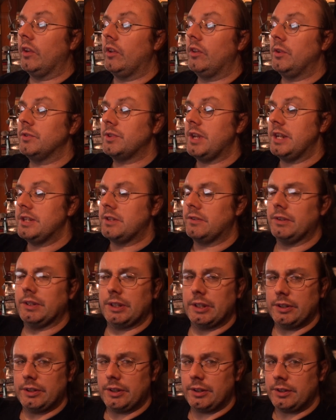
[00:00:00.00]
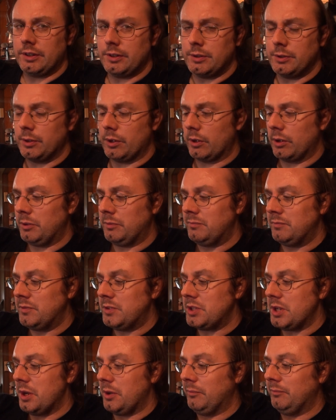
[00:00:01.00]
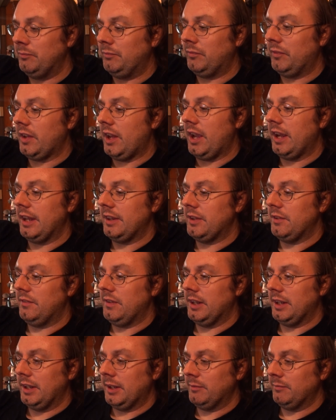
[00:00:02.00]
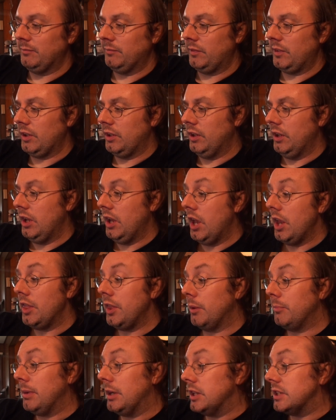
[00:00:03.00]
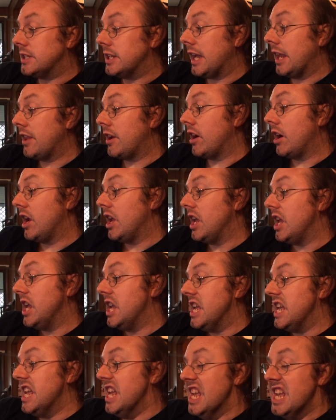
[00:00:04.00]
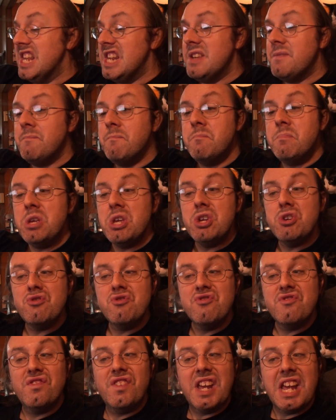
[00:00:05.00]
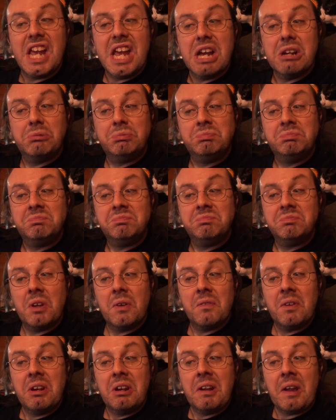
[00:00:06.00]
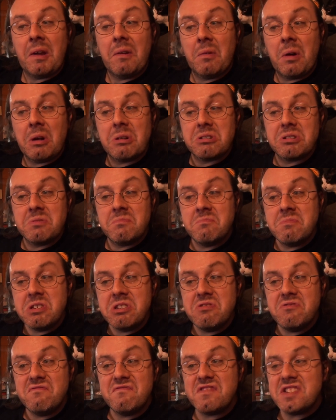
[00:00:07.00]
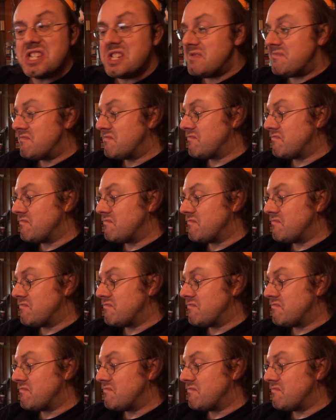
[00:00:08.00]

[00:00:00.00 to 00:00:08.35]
Those guys are really good on New Girl, so I get the feeling they'll be good together in a movie. I'm gonna go watch a movie.